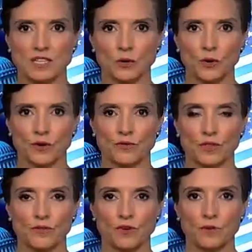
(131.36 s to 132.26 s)
a lawyer for
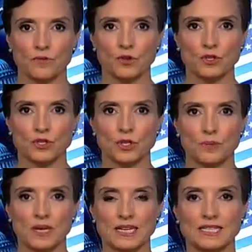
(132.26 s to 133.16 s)
the firm Fusion
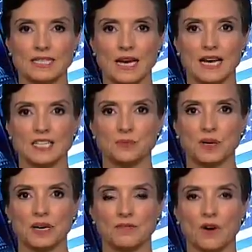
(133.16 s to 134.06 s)
GPS denied
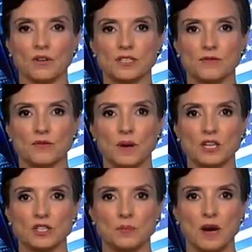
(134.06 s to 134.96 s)
spreading false
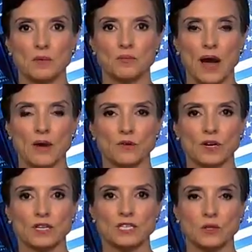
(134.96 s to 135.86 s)
information about Browder and
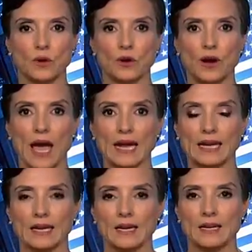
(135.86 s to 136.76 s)
his lawyer, adding
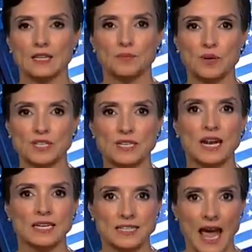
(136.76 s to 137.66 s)
the president and
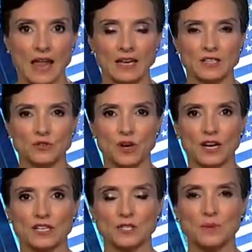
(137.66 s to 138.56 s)
his allies are trying
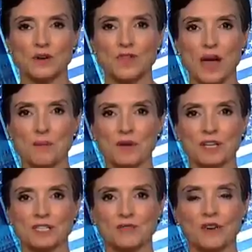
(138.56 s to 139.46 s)
to smear them because
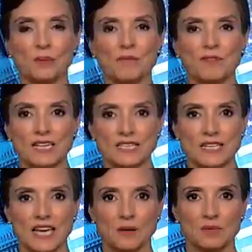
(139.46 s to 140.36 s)
the firm
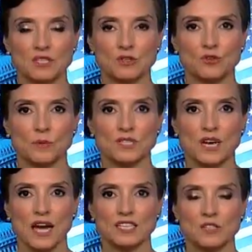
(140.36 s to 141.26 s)
investigated Mr. Trump's
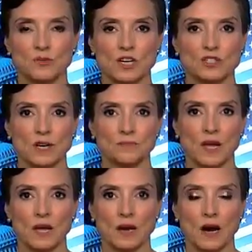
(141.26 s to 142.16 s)
ties to Russia.
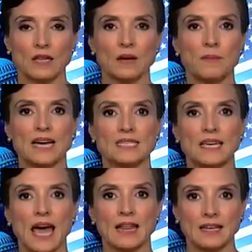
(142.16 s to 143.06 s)
On the unmasking
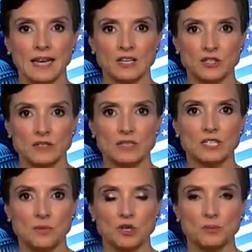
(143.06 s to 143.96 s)
allegations, a
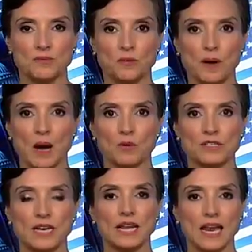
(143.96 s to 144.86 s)
spokesman for Power
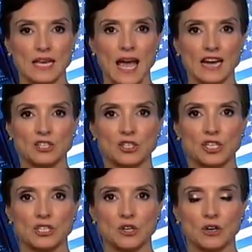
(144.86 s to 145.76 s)
said any actions she
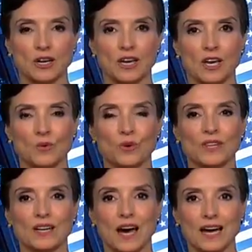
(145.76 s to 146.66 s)
took were in the
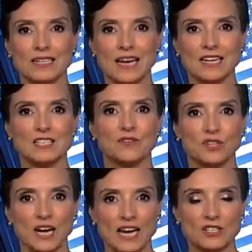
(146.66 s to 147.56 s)
context of her
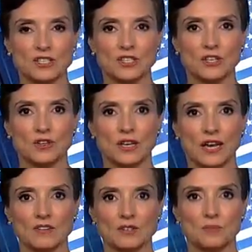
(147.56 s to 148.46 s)
National Security
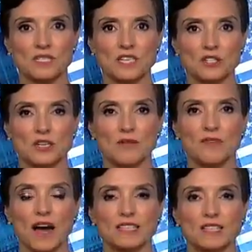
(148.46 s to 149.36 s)
Council position
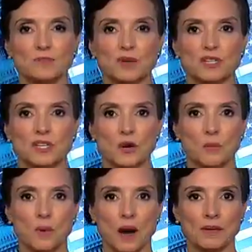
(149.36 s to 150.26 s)
advising President
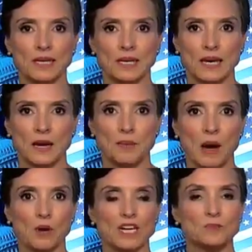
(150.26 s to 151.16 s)
Obama, and
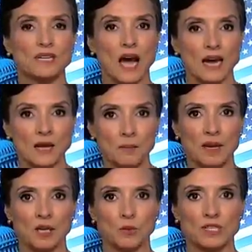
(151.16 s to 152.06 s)
Power has been
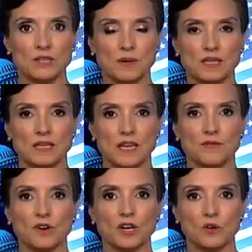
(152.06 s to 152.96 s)
unambiguous about the need
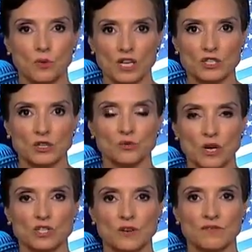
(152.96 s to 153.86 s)
for congressional
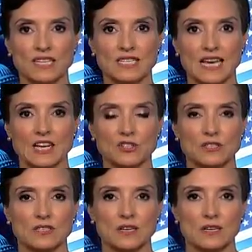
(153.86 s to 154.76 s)
Russia investigations.
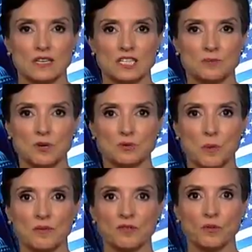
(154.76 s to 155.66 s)
A
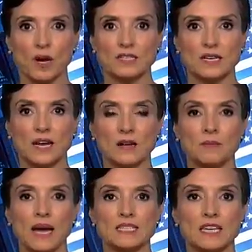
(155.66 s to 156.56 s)
spokeswoman for Rice said
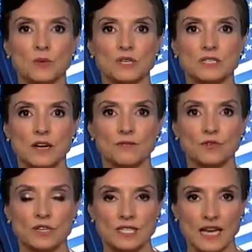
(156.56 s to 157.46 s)
unmasking was done for
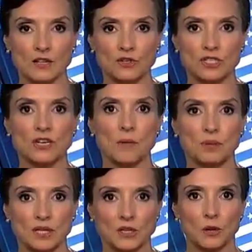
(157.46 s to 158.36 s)
intelligence, not
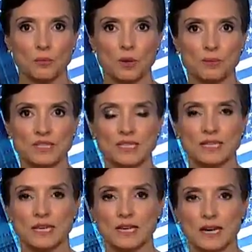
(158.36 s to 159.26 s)
political purposes,
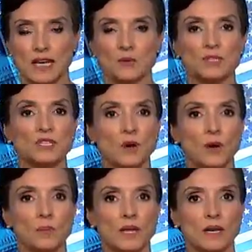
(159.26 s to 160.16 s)
and there was no
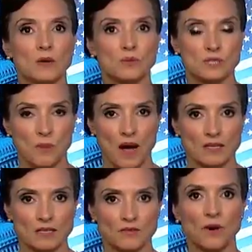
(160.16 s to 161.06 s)
immediate response
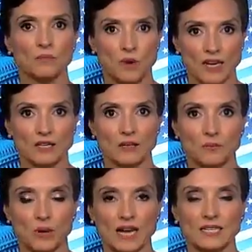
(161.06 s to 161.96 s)
from Brennan.
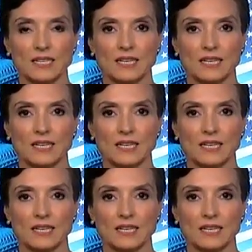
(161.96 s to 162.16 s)
Brett.